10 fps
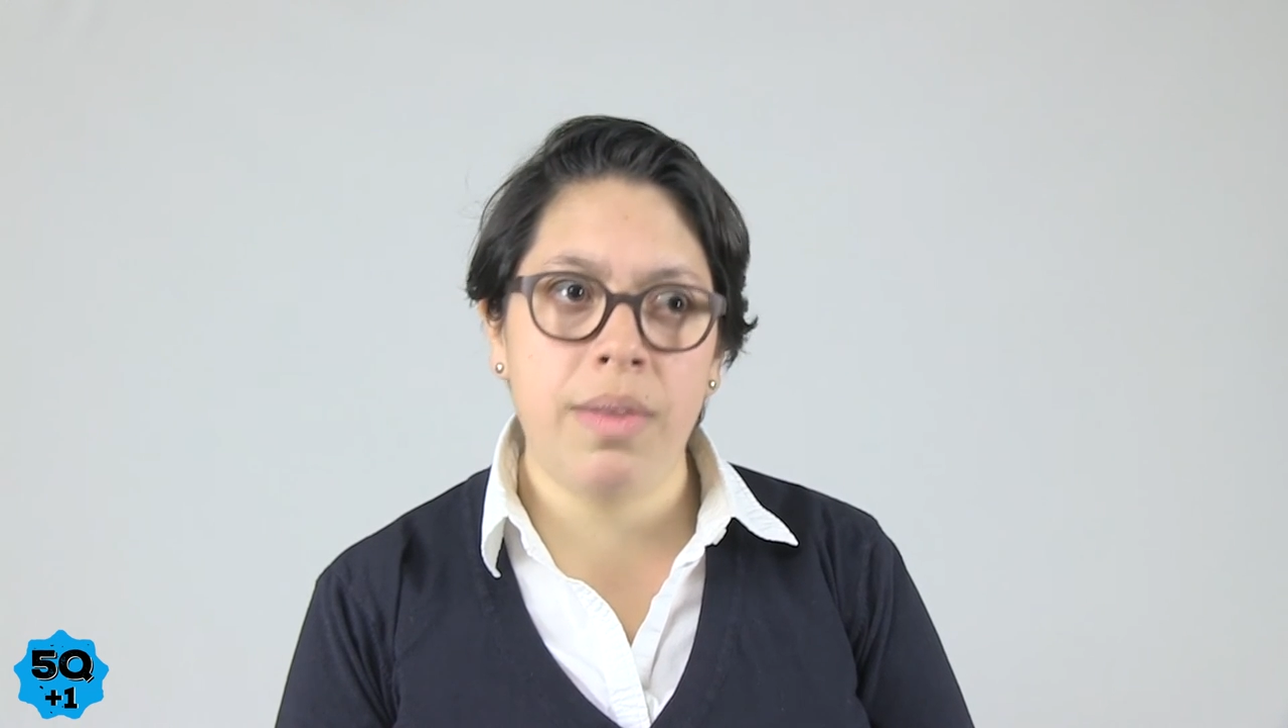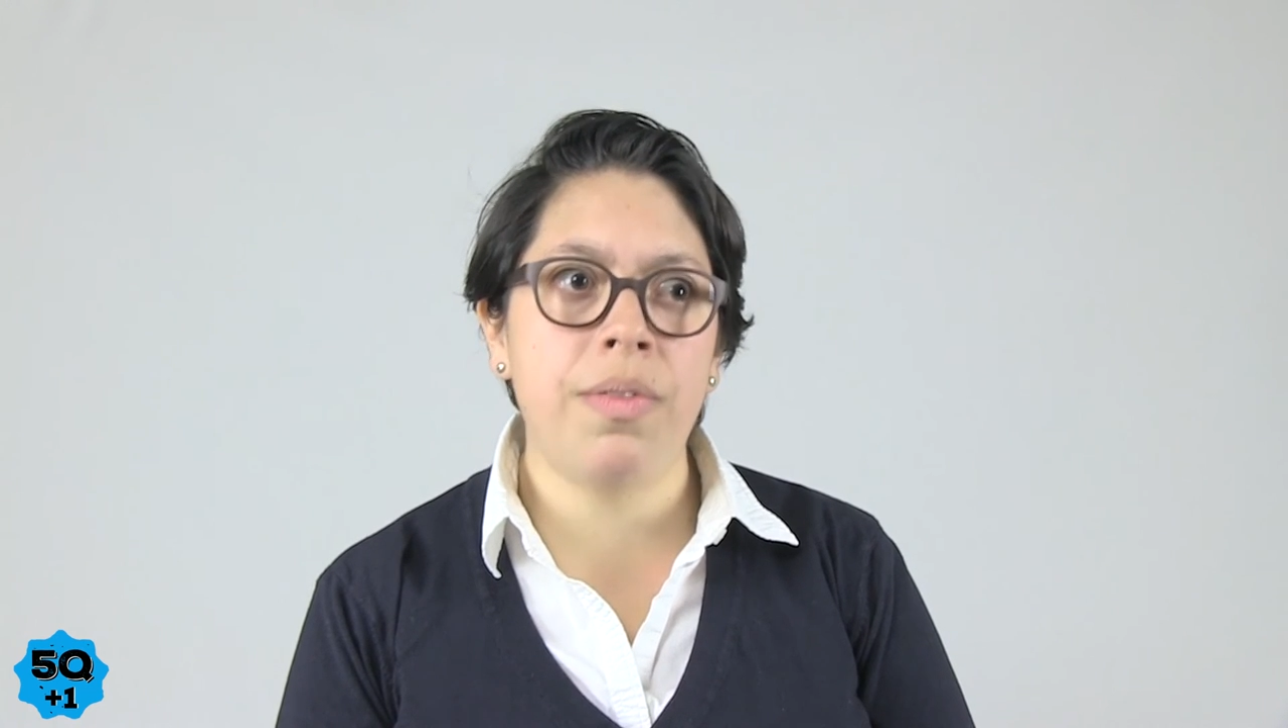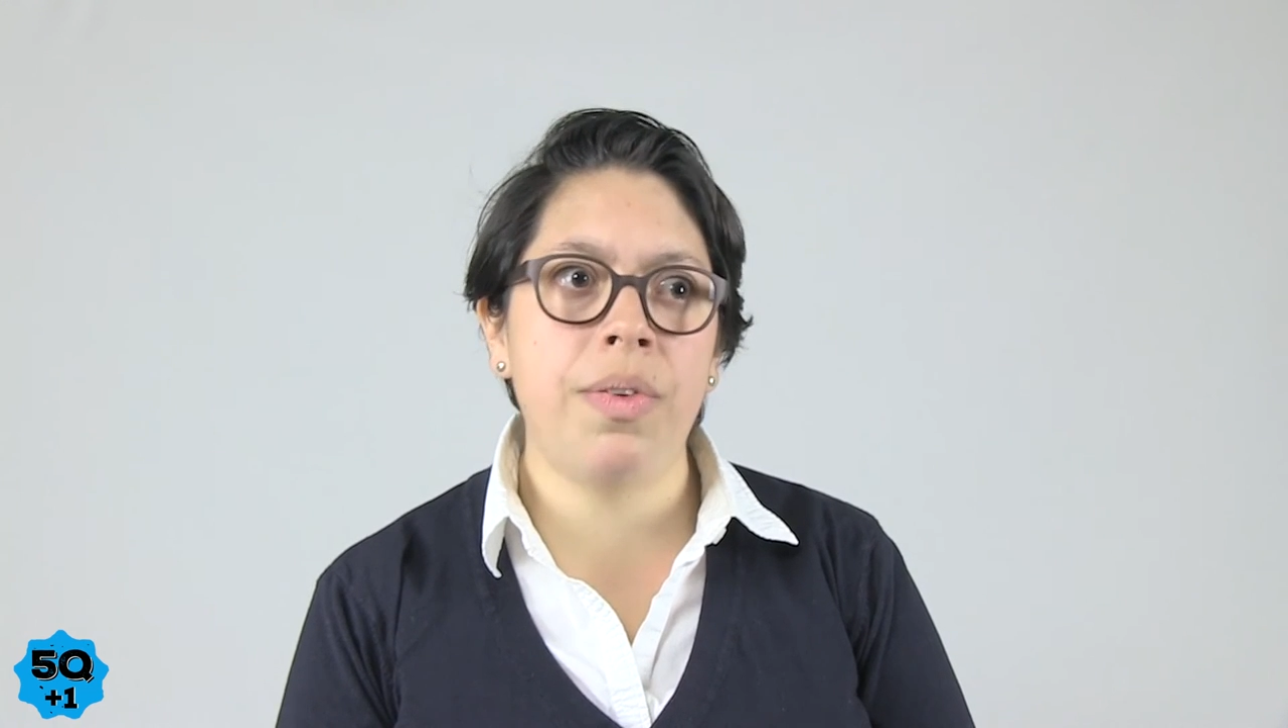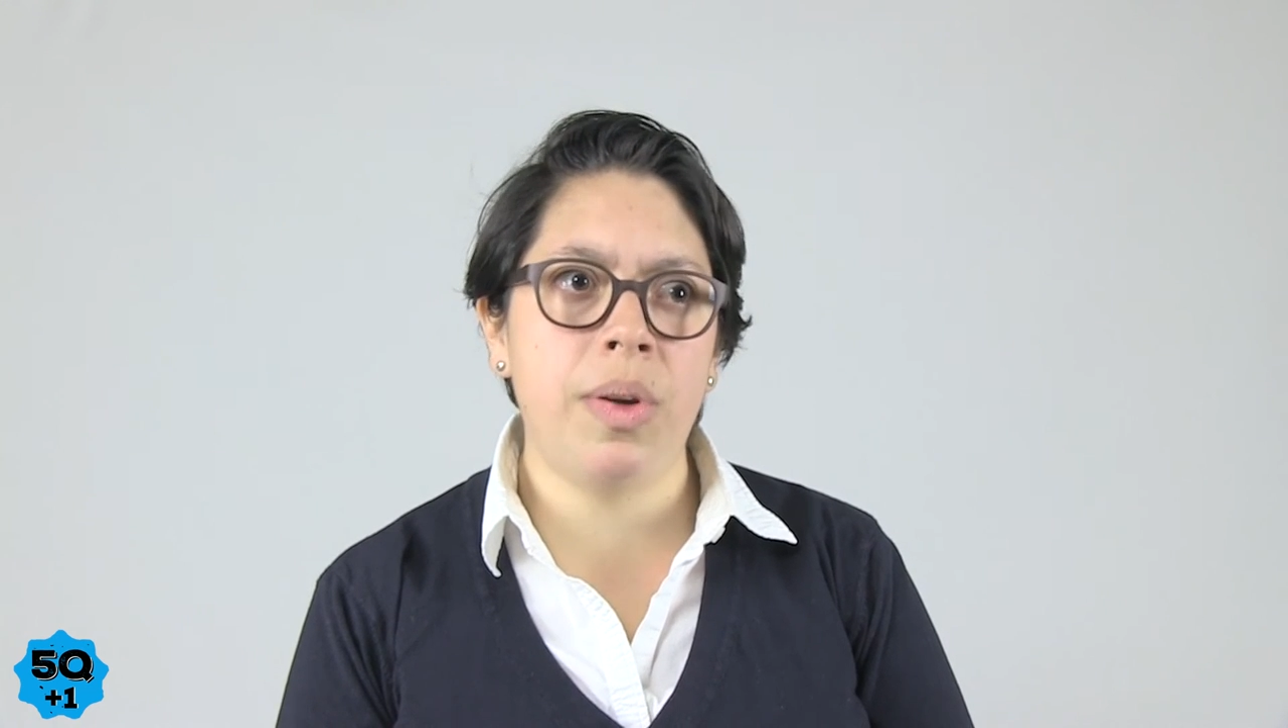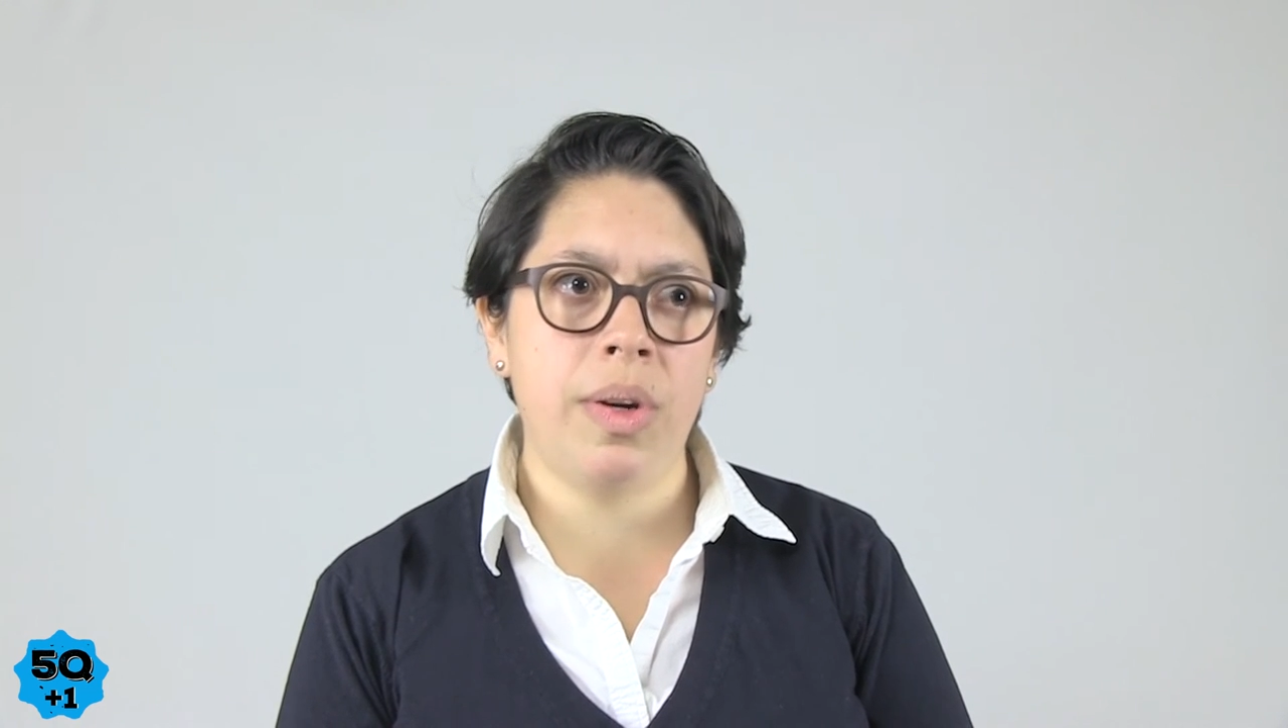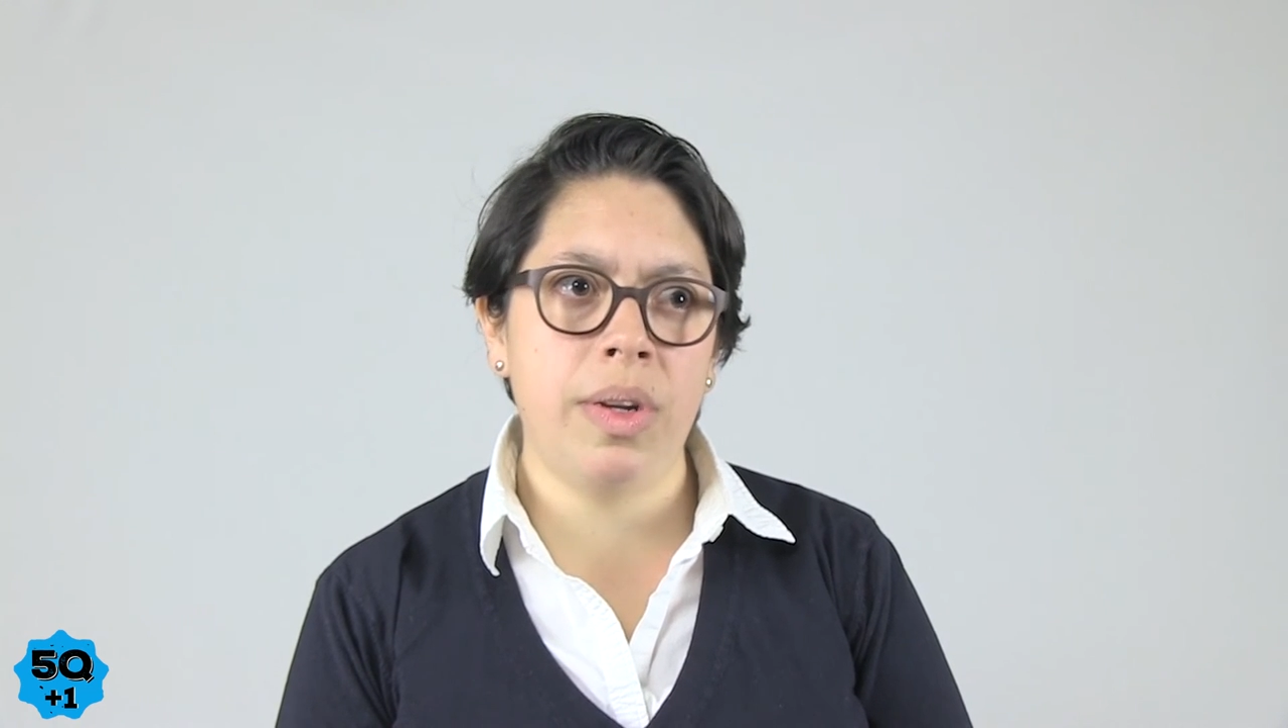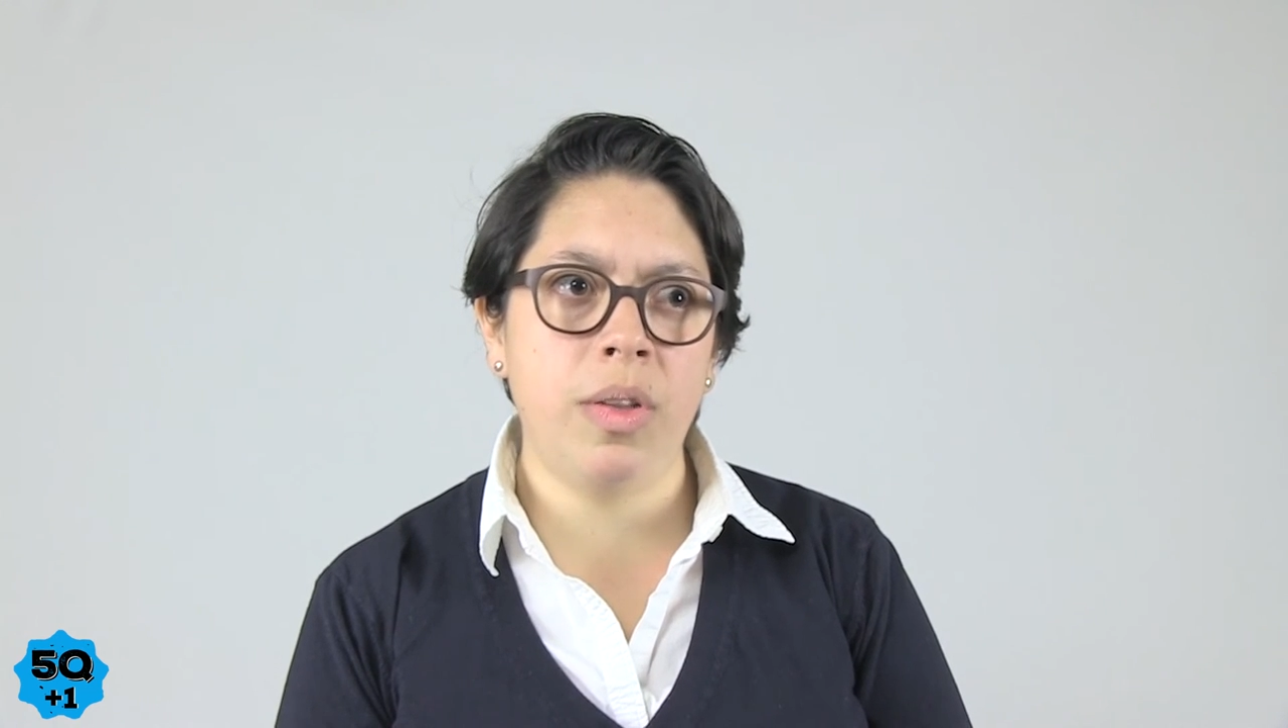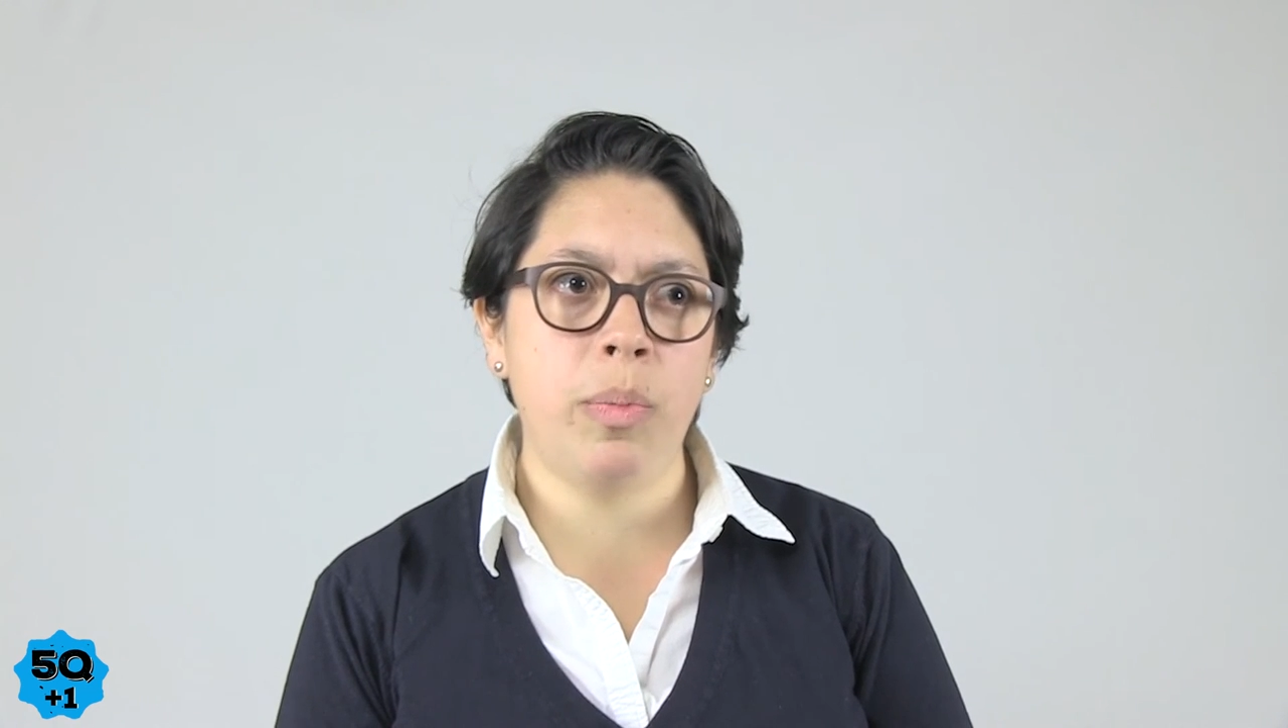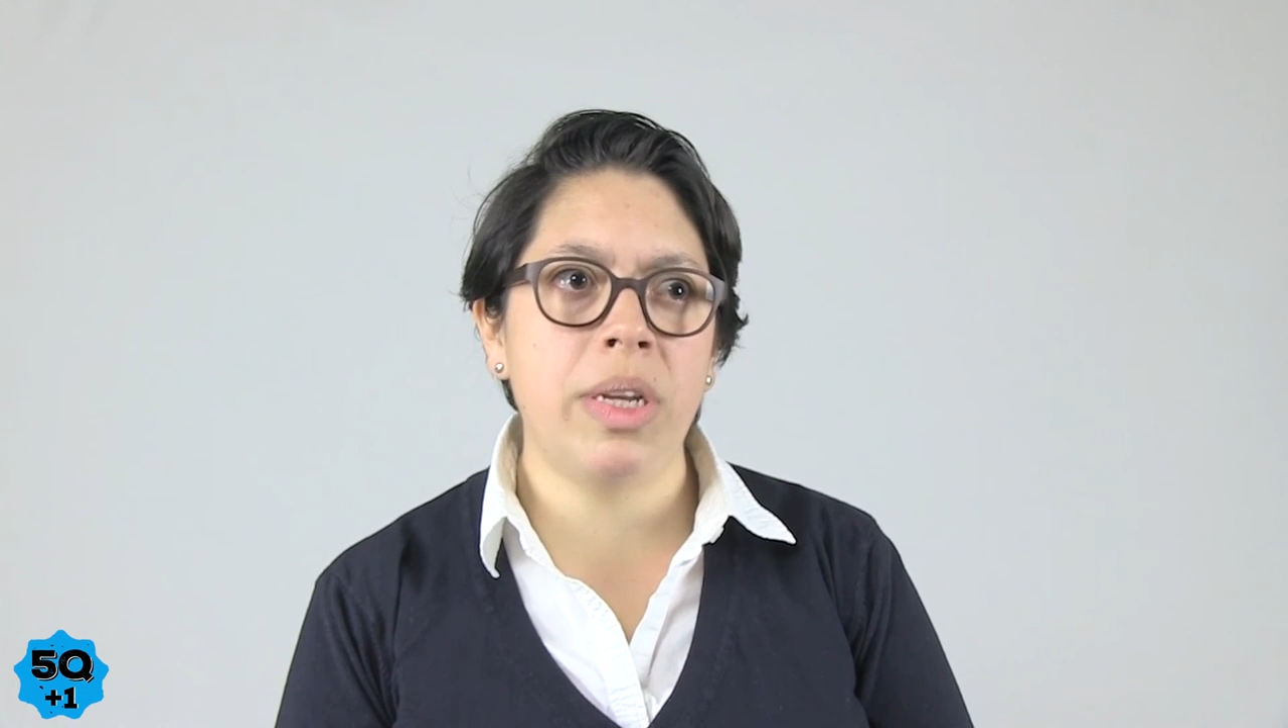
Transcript: and furious